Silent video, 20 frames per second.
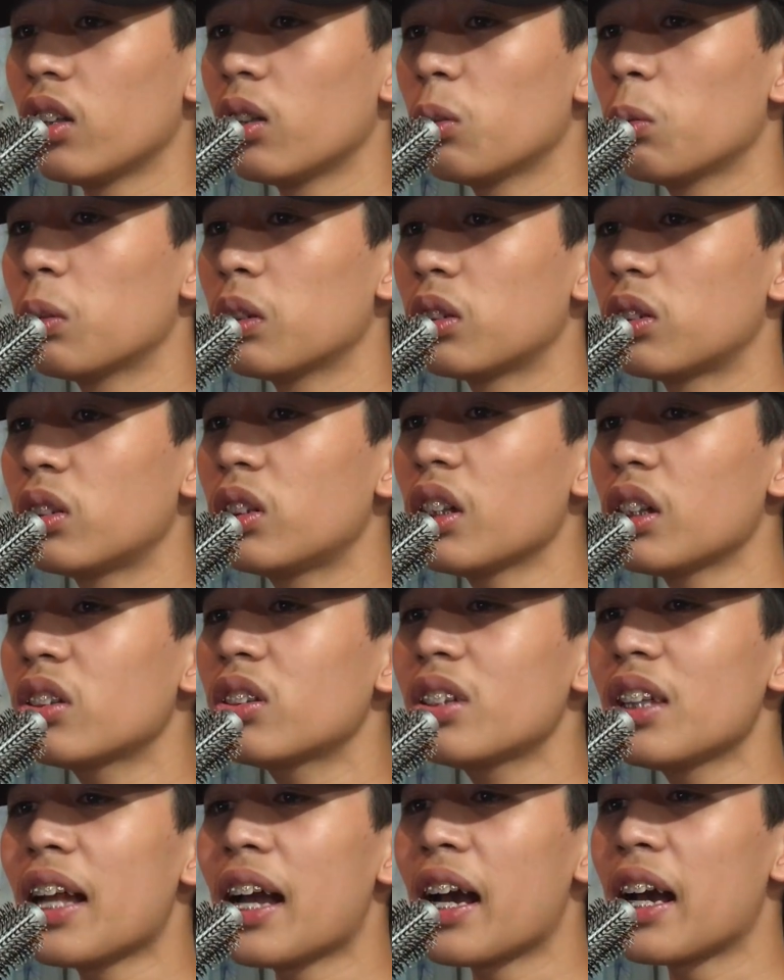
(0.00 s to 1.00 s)
It was
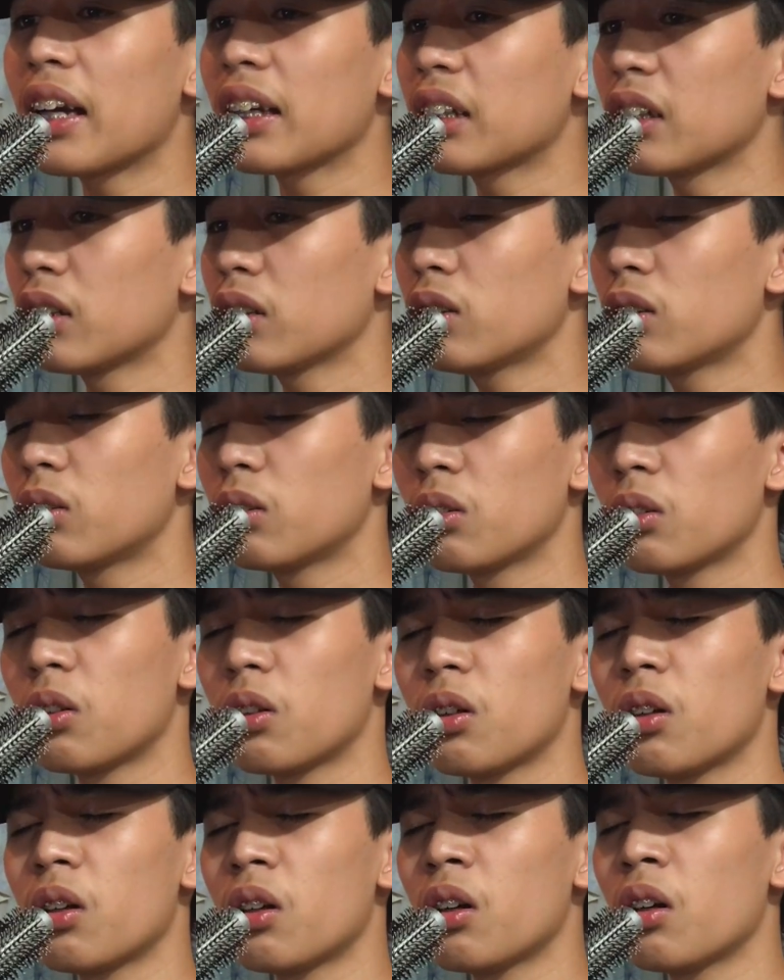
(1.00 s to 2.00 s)
just like a
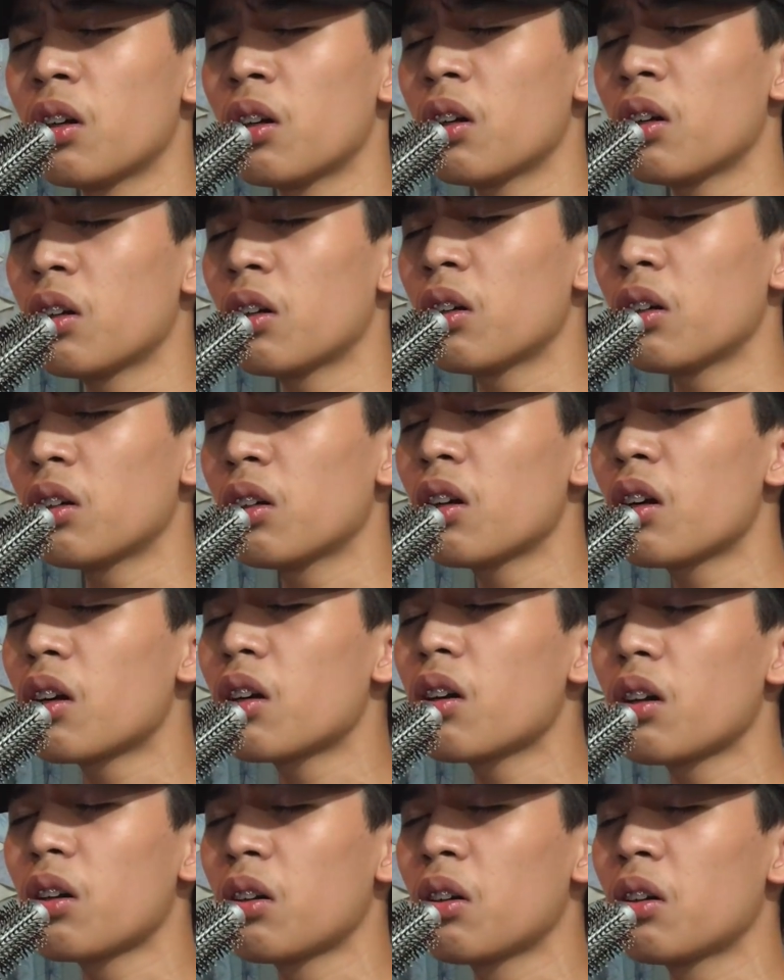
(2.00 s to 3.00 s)

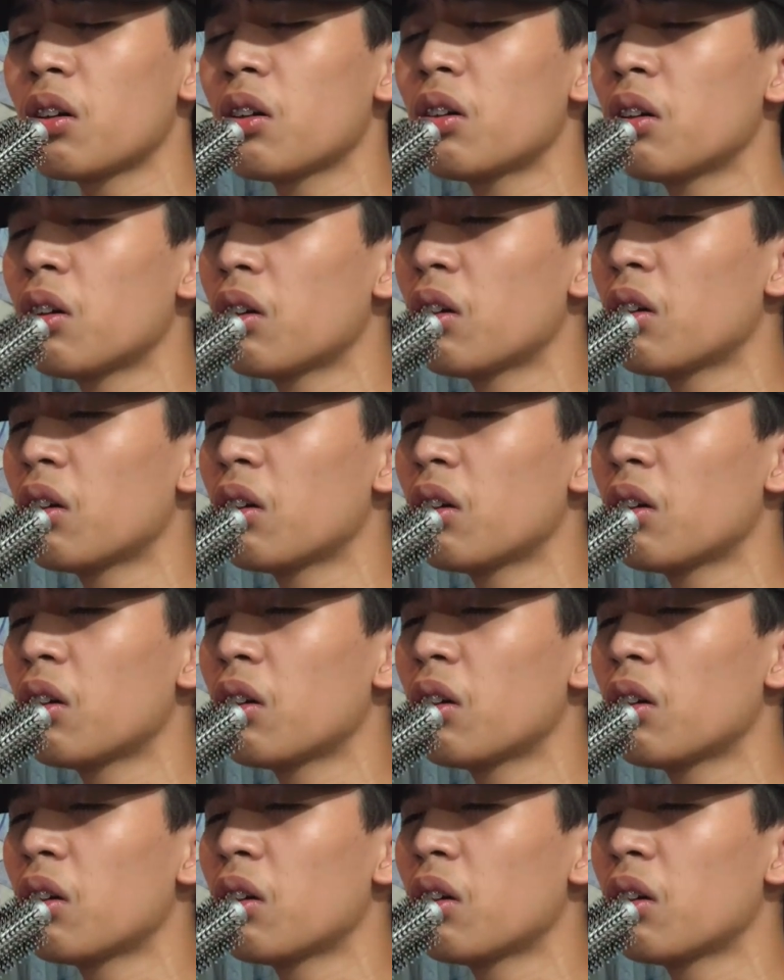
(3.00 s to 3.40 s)
song.